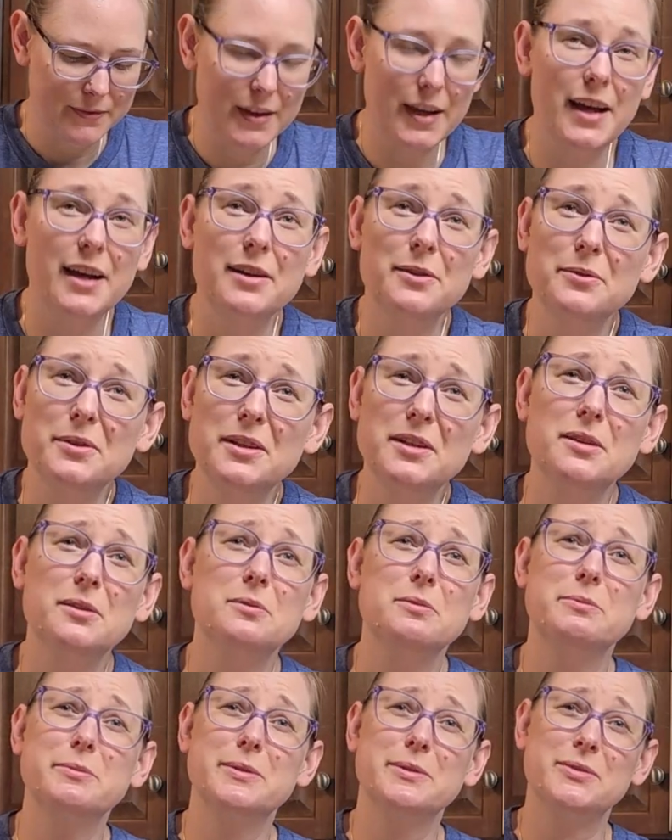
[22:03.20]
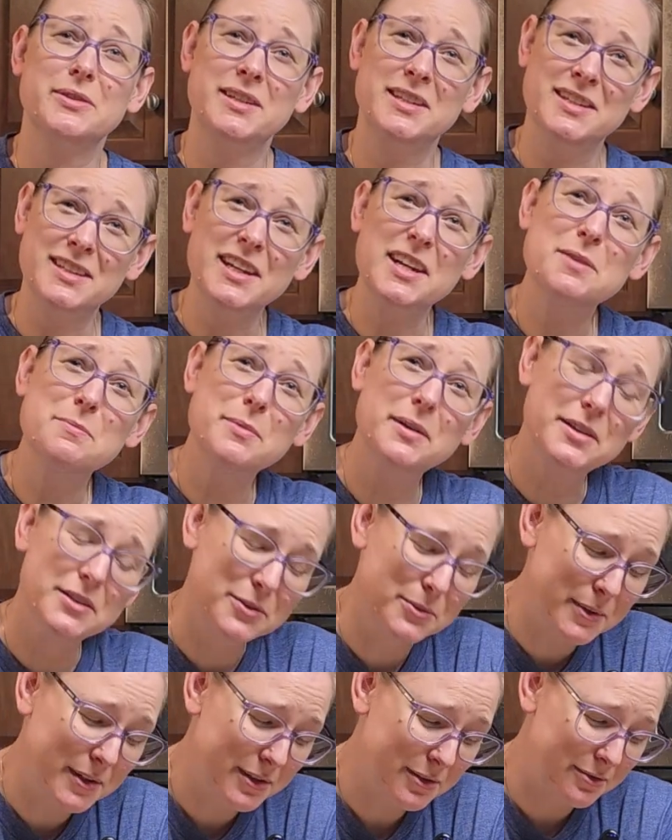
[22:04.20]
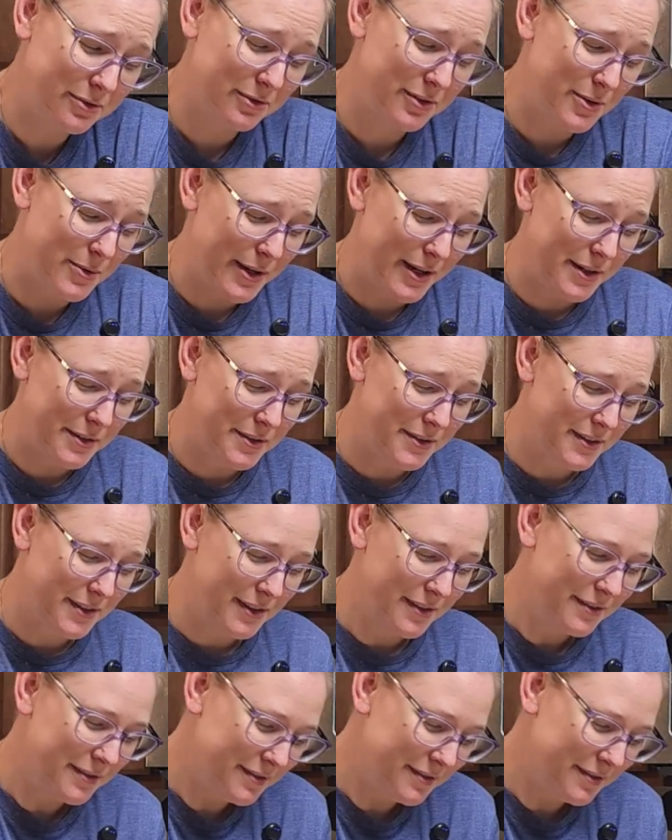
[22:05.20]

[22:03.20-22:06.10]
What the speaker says: How do we know when we've hit 9 by 12, you ask?